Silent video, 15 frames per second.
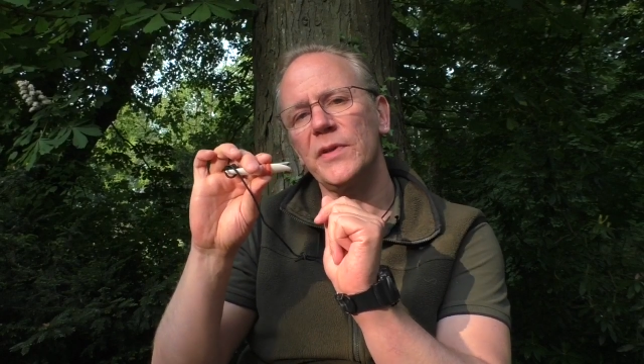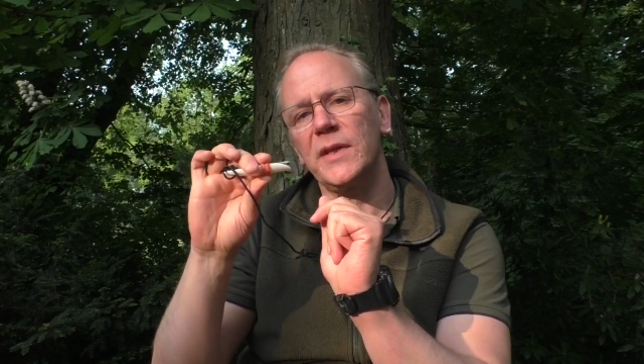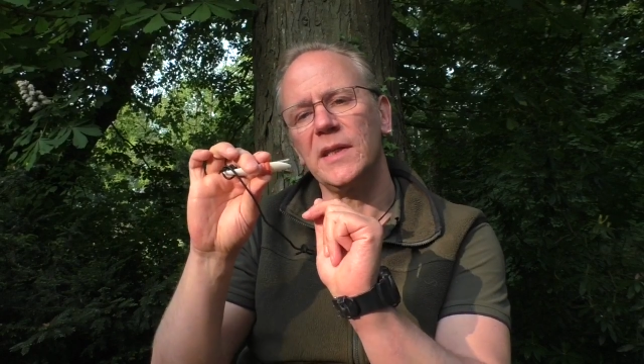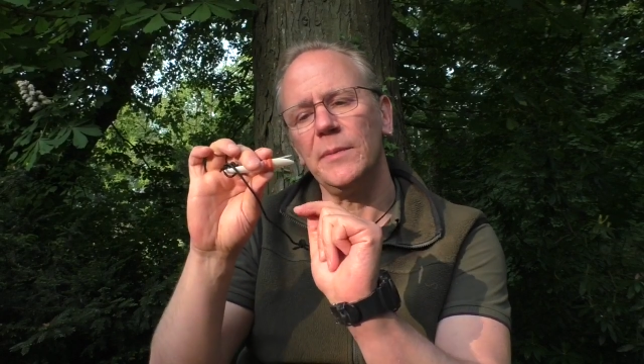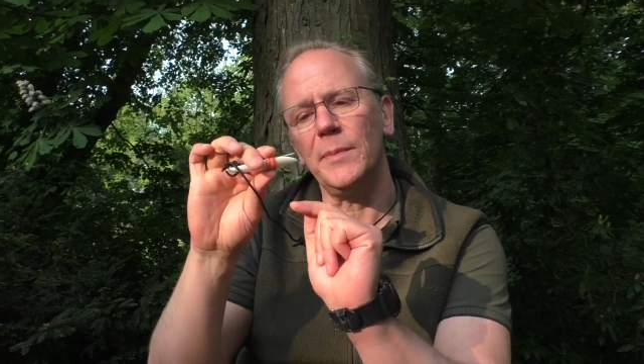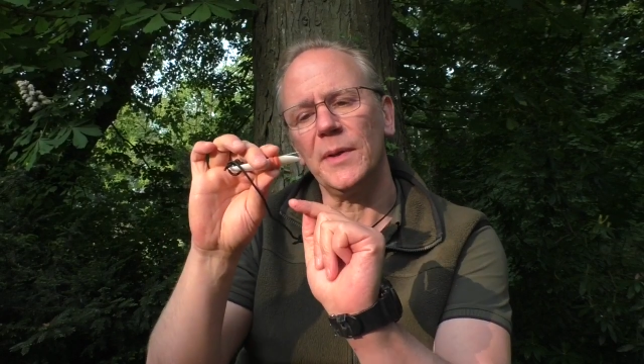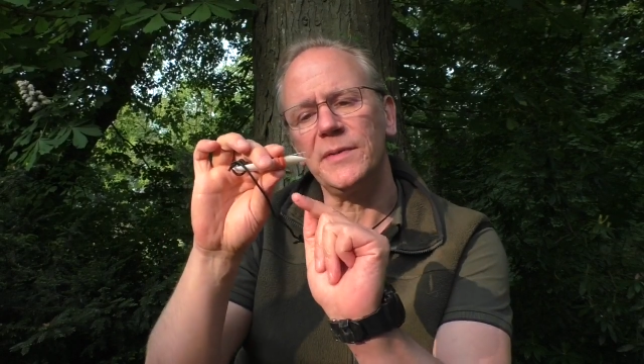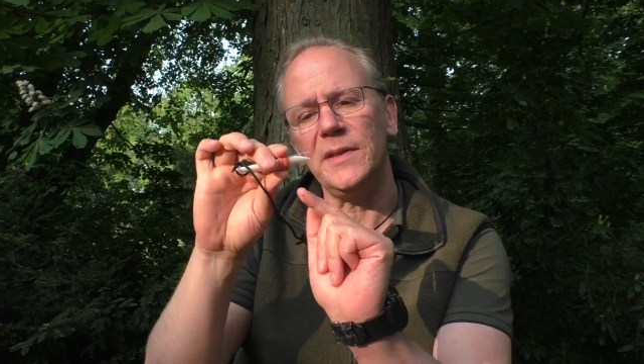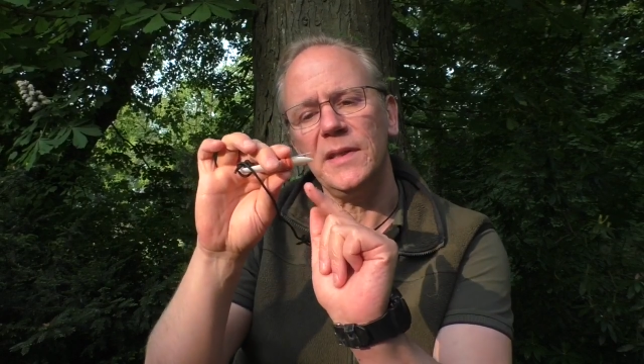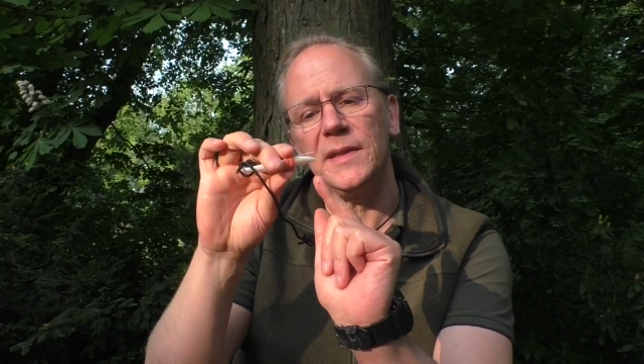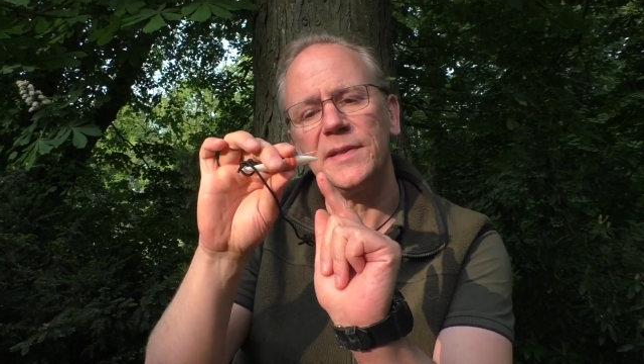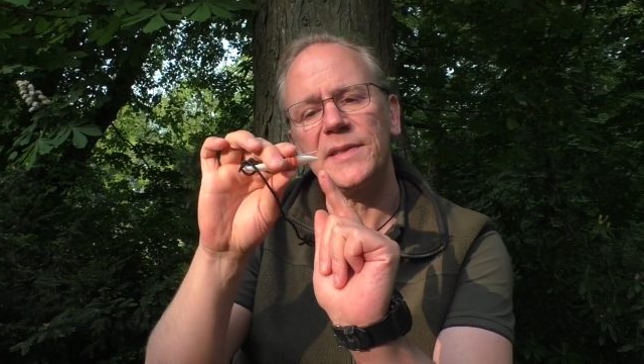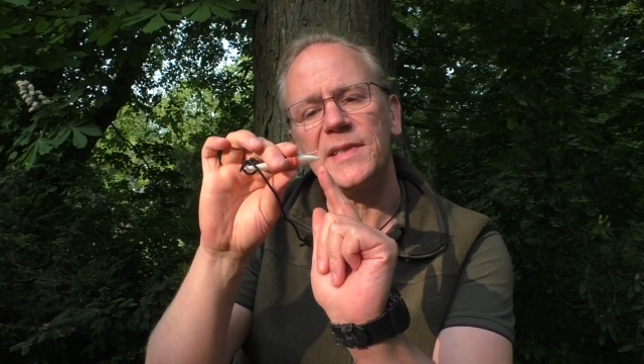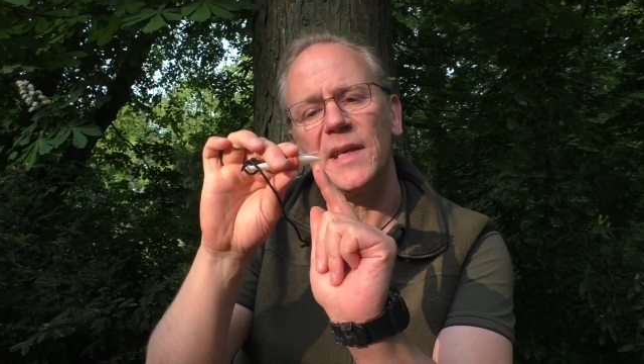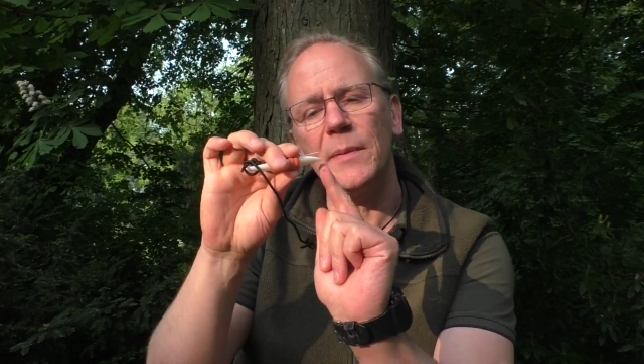I keep my teeth
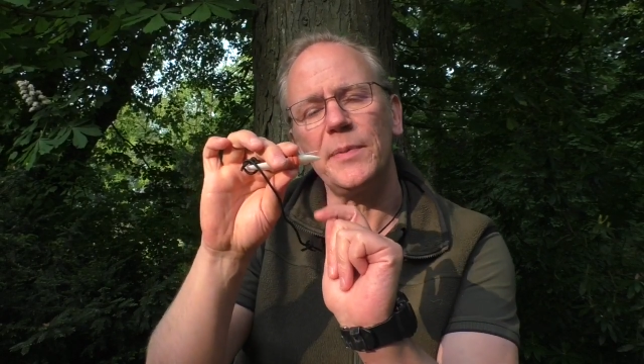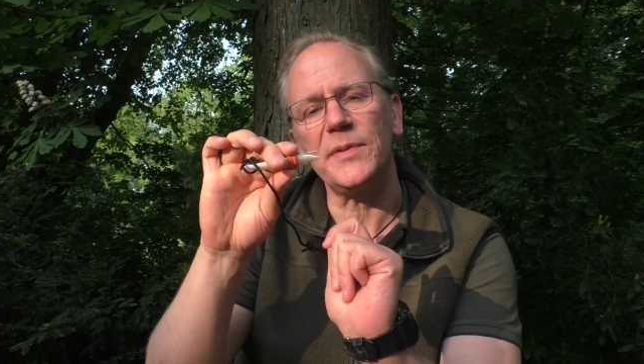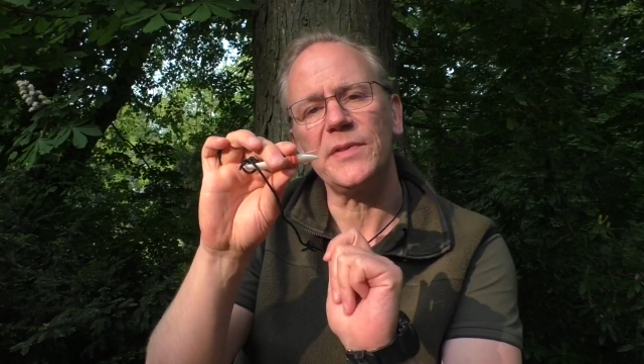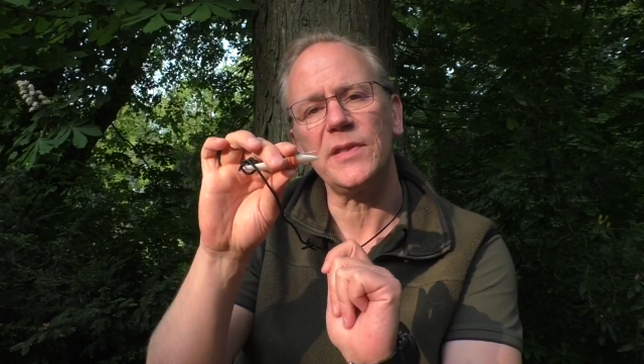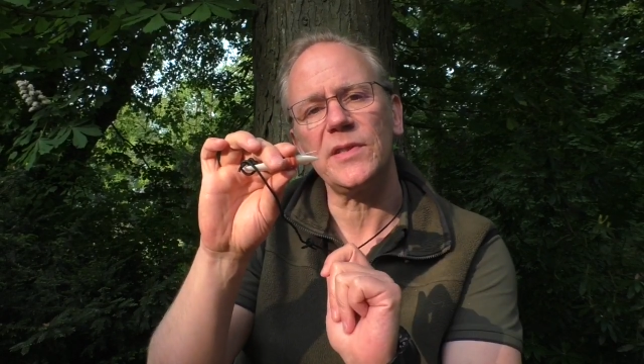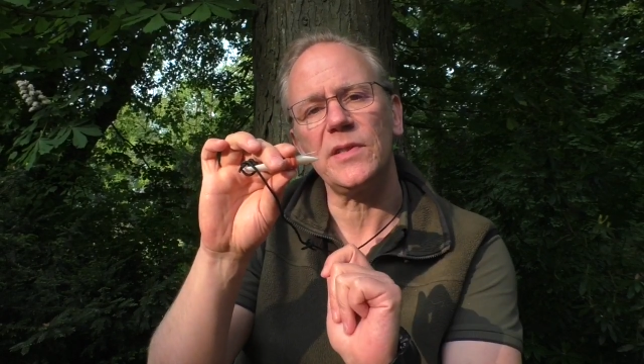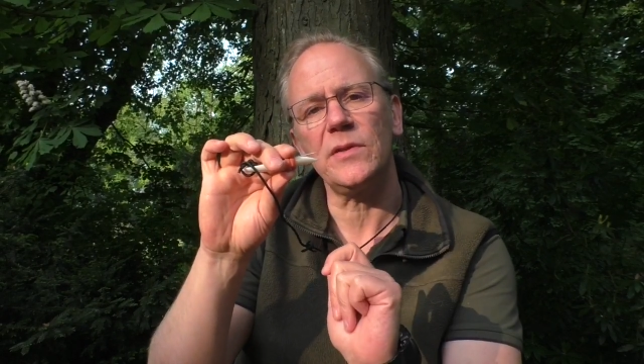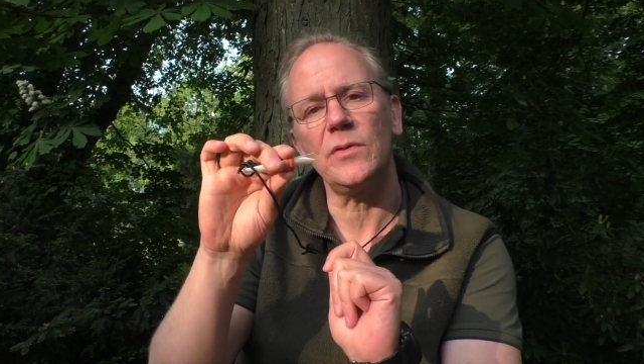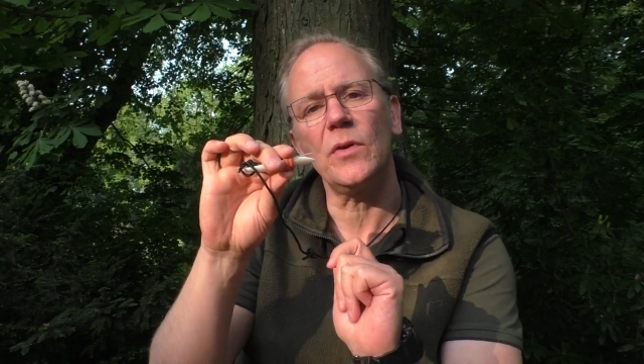in the same position,